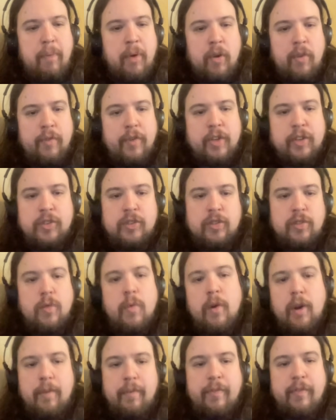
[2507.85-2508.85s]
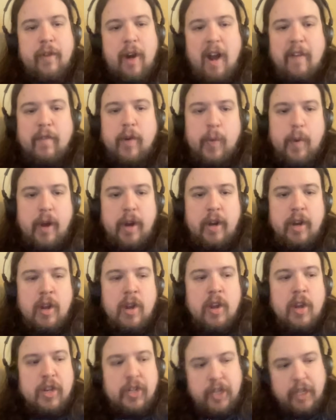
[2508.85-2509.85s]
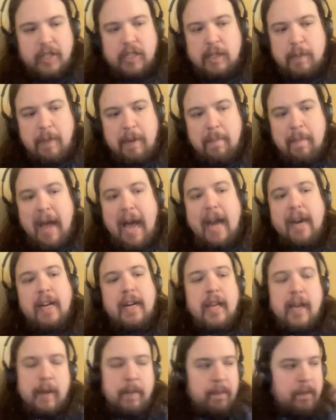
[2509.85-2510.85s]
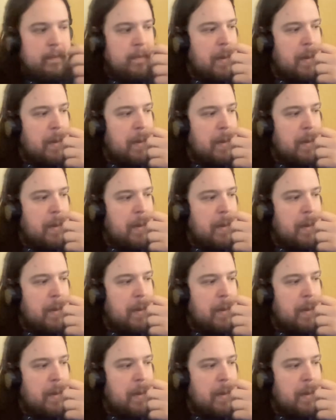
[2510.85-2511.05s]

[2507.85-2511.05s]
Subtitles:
perfect storm for everyone just to be mad at him.